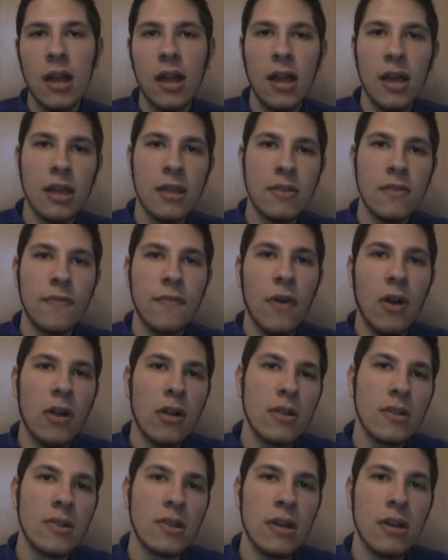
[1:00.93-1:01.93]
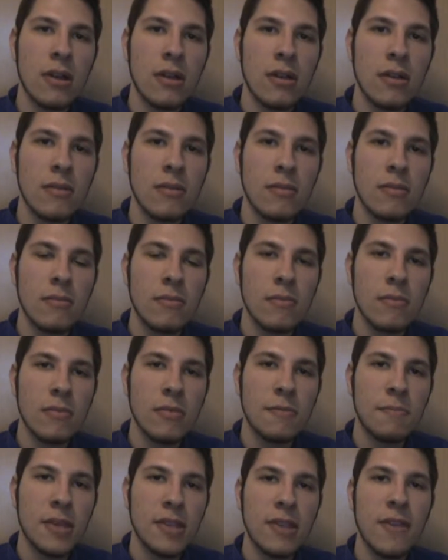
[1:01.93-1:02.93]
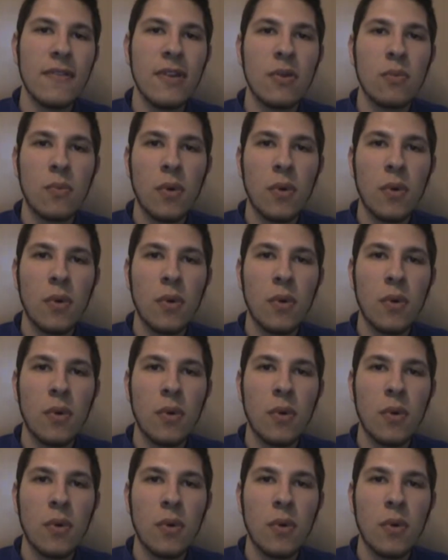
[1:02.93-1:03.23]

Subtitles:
As far as a specific